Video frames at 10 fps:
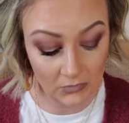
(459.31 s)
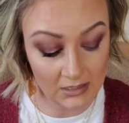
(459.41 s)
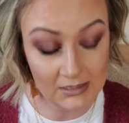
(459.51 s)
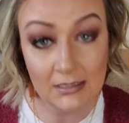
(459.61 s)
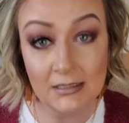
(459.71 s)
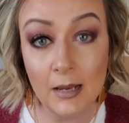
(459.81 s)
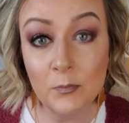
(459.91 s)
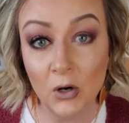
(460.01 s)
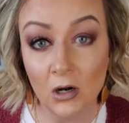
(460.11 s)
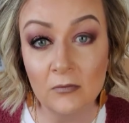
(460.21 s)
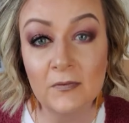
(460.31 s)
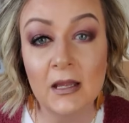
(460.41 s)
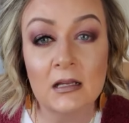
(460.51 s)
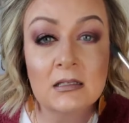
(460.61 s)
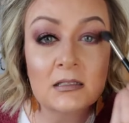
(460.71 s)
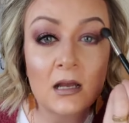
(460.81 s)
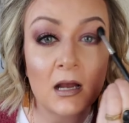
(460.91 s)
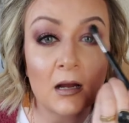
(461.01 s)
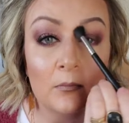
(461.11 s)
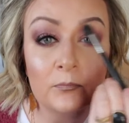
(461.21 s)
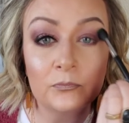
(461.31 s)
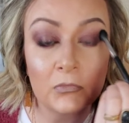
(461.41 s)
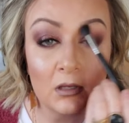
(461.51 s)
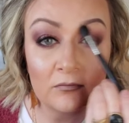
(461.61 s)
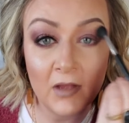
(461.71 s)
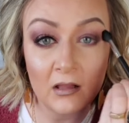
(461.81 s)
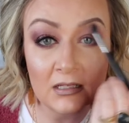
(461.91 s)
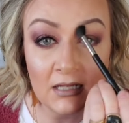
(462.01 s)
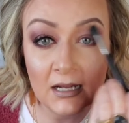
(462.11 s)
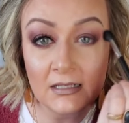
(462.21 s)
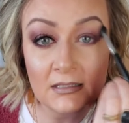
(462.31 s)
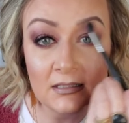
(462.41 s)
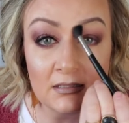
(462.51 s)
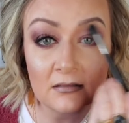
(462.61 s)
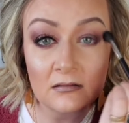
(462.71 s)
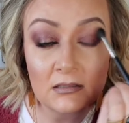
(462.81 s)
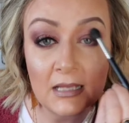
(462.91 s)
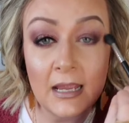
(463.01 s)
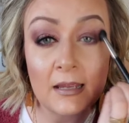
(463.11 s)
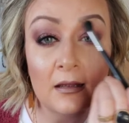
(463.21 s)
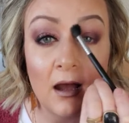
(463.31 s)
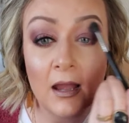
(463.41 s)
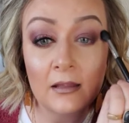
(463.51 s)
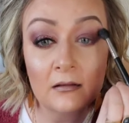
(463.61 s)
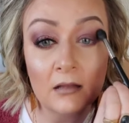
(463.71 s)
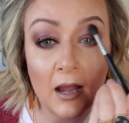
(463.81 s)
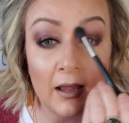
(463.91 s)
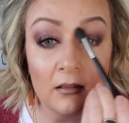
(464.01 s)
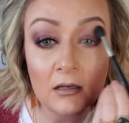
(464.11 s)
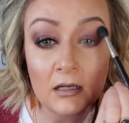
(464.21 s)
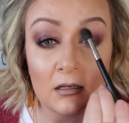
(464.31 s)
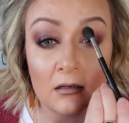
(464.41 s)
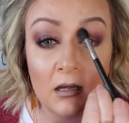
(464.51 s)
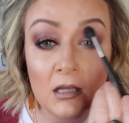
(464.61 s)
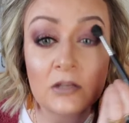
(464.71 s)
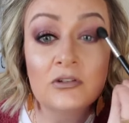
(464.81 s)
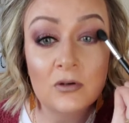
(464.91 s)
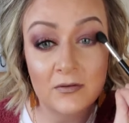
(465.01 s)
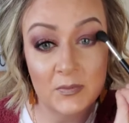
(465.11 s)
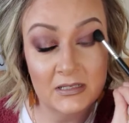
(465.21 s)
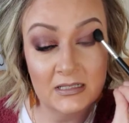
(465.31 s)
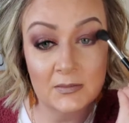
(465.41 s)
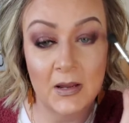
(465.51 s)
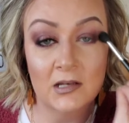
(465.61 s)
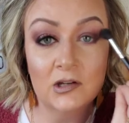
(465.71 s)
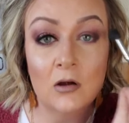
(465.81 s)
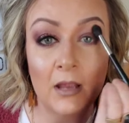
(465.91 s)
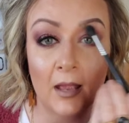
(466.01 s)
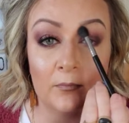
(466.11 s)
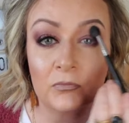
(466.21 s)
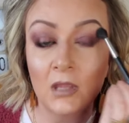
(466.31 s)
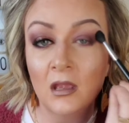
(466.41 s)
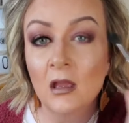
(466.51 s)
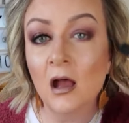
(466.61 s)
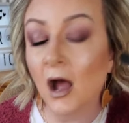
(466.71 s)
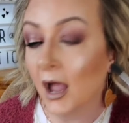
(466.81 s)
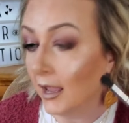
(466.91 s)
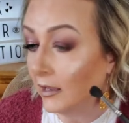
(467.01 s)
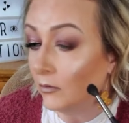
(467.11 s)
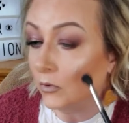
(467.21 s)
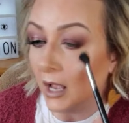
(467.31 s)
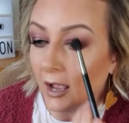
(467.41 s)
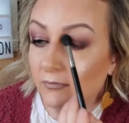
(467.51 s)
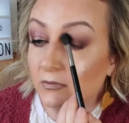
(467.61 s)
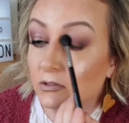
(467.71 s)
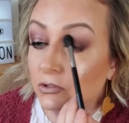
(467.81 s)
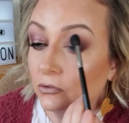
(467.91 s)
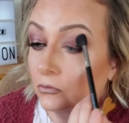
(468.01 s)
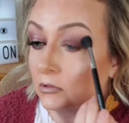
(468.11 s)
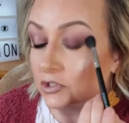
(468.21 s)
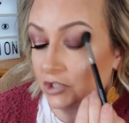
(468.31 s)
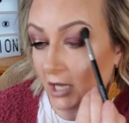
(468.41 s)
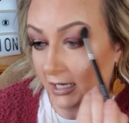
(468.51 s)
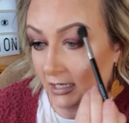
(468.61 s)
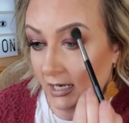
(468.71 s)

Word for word: This is a perfect um, Valentine's Day eye, eye look. You do have a business page. Okay. I will have to check it